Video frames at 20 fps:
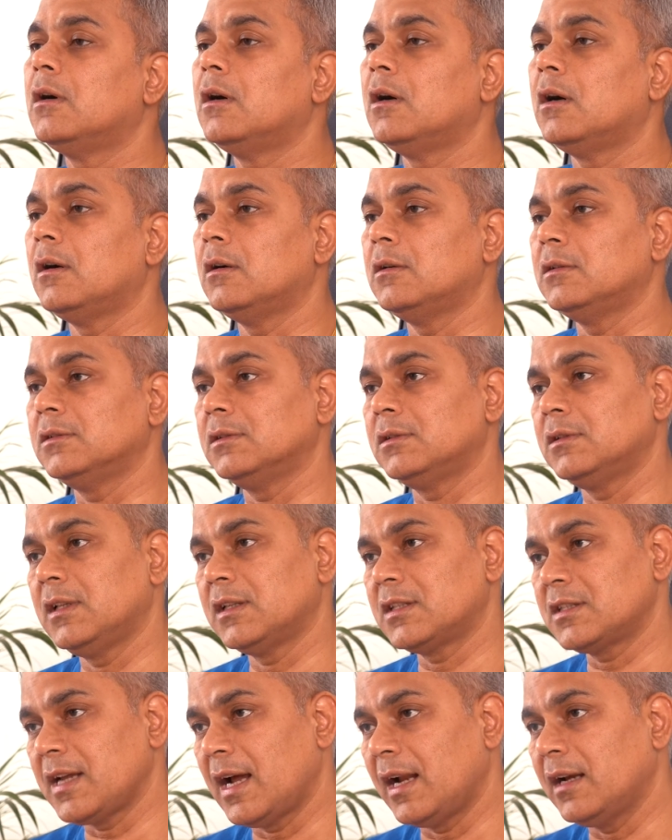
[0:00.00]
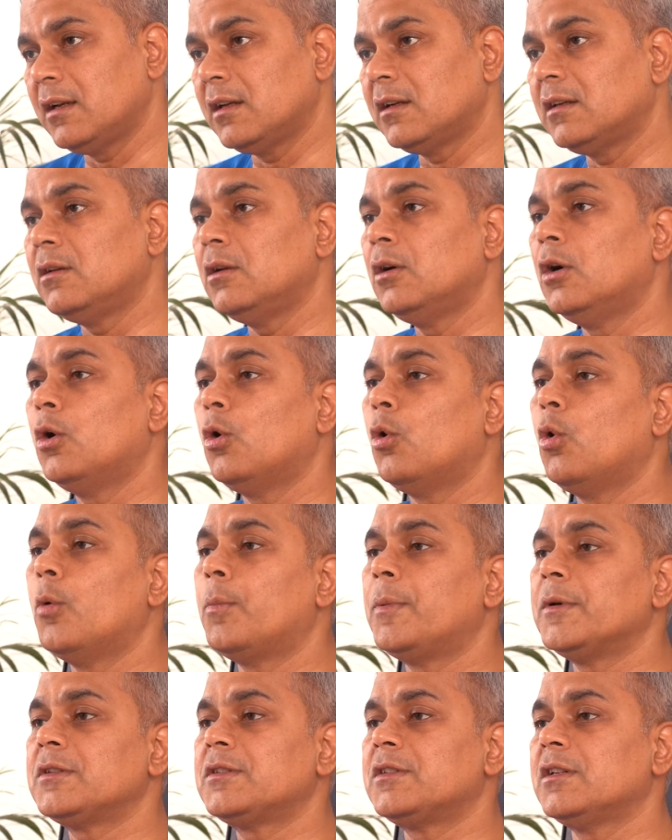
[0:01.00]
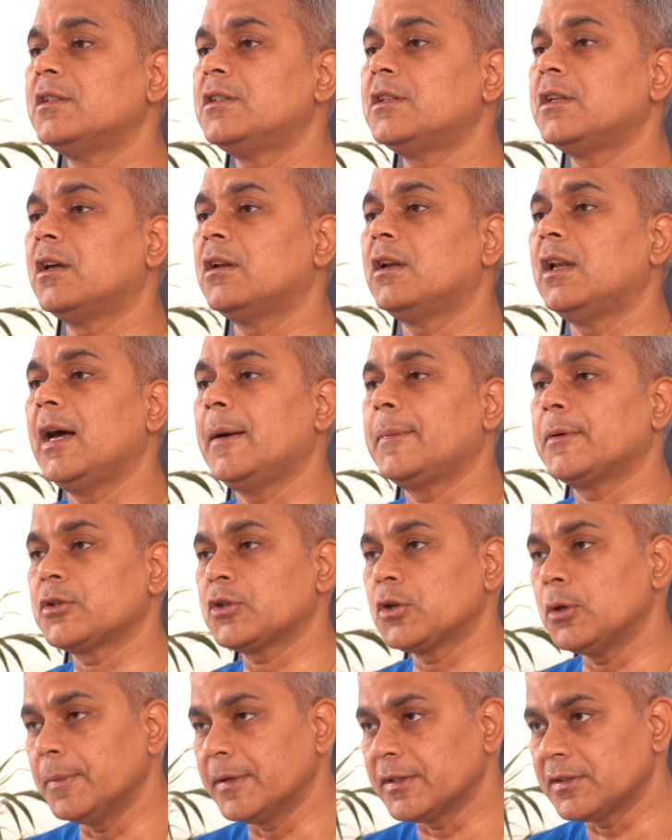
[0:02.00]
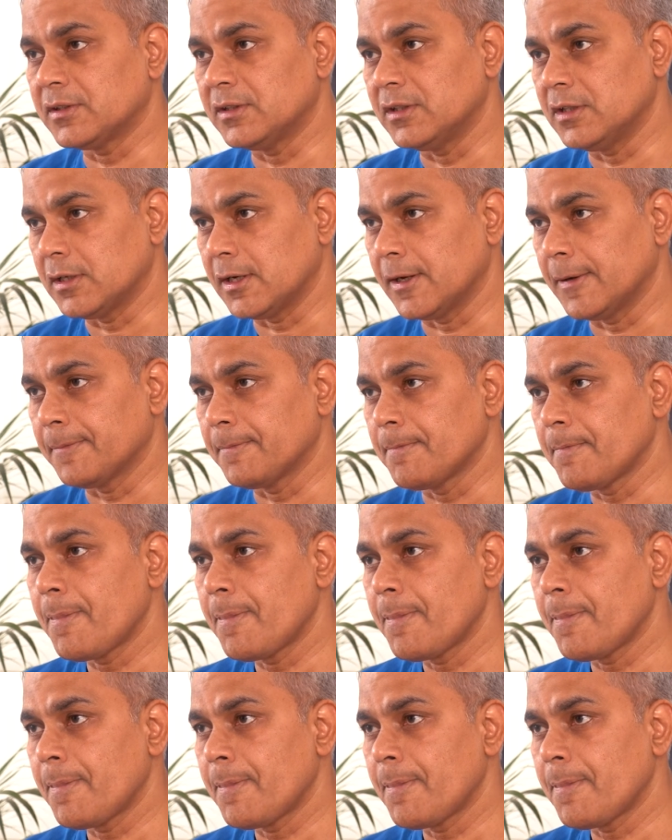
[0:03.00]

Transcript: the standard open surgery or laparoscopic surgery.